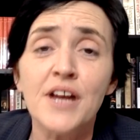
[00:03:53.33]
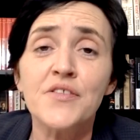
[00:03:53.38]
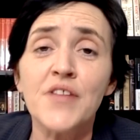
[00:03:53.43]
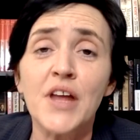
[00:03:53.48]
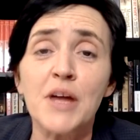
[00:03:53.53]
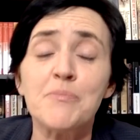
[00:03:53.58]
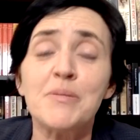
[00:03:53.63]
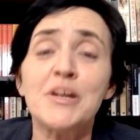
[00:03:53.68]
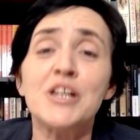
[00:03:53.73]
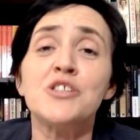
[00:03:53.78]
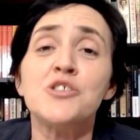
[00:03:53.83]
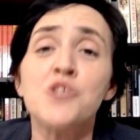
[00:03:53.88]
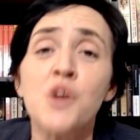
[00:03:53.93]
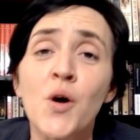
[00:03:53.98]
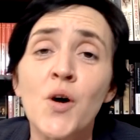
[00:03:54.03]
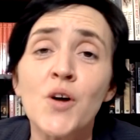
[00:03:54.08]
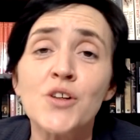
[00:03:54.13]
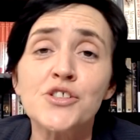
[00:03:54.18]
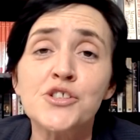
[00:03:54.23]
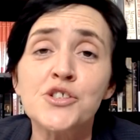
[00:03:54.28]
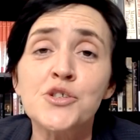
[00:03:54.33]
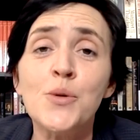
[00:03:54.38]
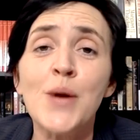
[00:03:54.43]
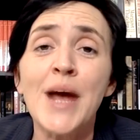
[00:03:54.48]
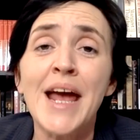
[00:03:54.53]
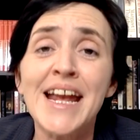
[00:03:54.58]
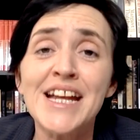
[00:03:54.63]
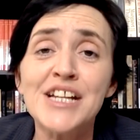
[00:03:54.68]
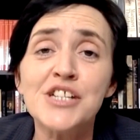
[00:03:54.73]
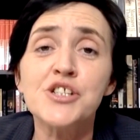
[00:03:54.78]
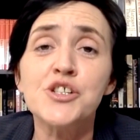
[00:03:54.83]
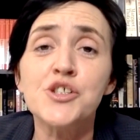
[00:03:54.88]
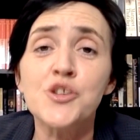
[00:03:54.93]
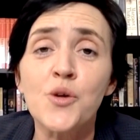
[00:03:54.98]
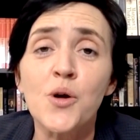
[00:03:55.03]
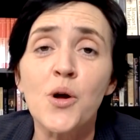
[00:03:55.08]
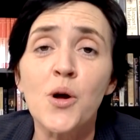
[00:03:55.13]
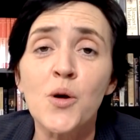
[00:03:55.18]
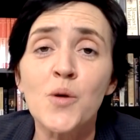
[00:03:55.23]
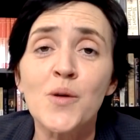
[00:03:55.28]
that being taught to hate
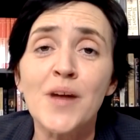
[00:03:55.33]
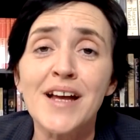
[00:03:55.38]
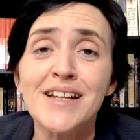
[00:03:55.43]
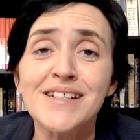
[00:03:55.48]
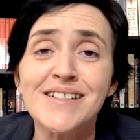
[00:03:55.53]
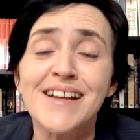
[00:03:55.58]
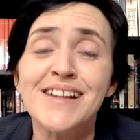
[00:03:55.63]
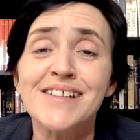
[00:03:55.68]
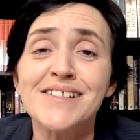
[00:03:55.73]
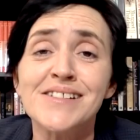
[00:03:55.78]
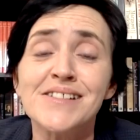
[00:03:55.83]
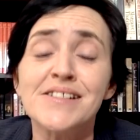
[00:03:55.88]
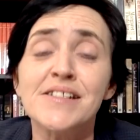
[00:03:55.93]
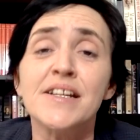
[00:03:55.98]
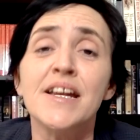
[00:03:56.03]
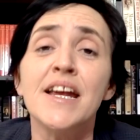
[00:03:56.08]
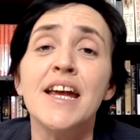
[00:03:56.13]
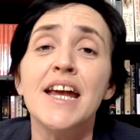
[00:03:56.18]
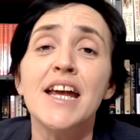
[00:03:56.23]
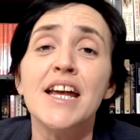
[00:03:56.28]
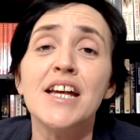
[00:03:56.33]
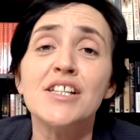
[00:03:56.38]
your own identity